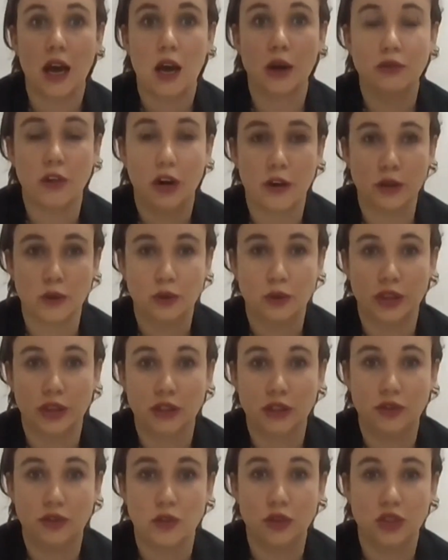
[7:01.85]
of
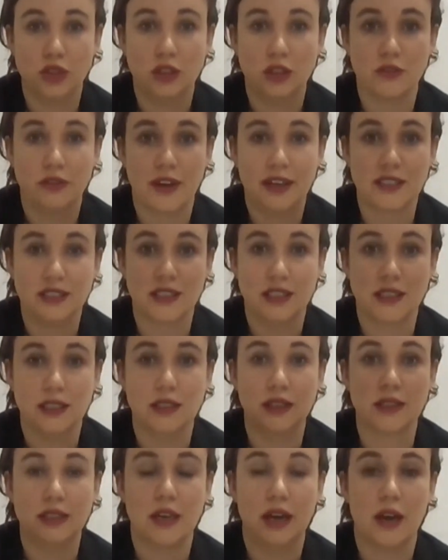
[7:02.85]
autotransfusion
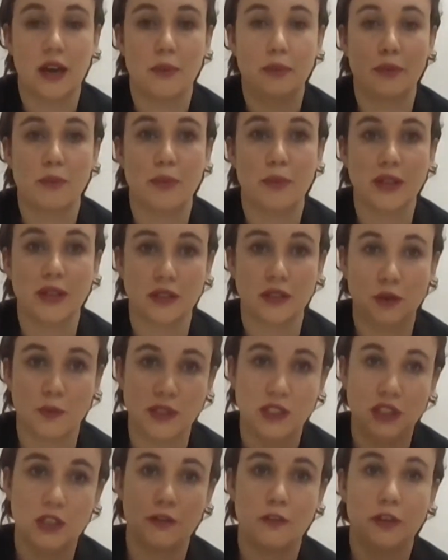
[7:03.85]
devices, but is
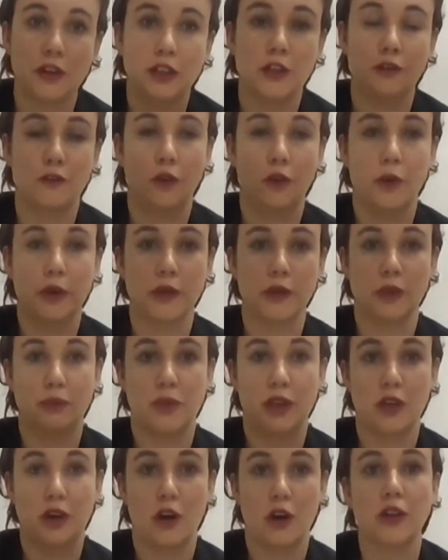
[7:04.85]
specifically for
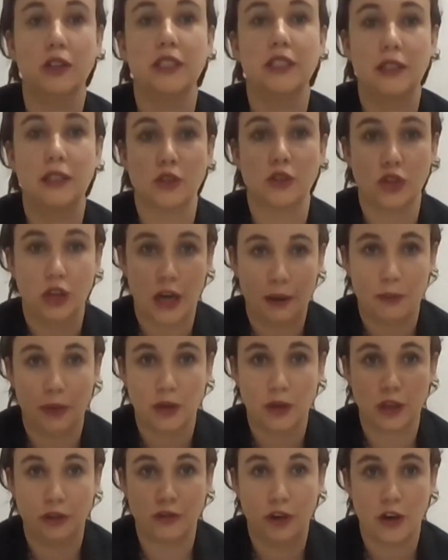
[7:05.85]
something called
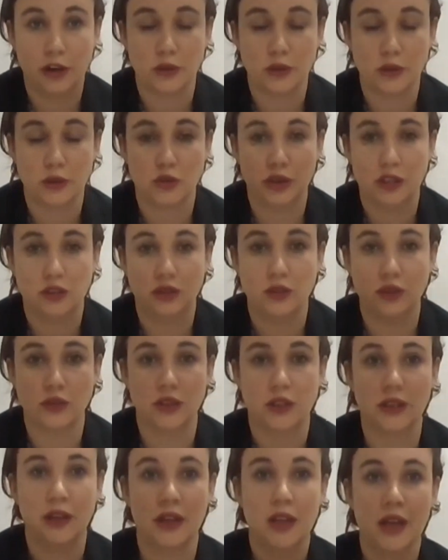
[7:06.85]
intraoperative
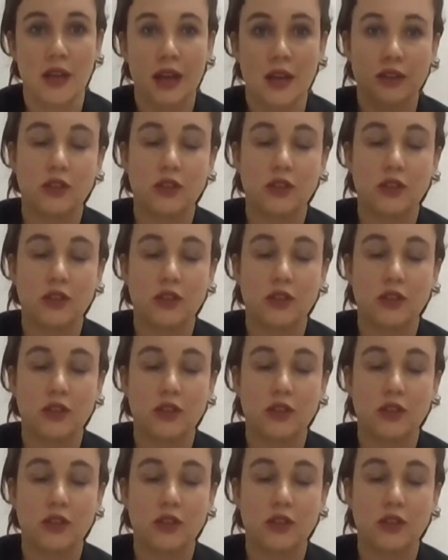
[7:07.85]
autotransfusion.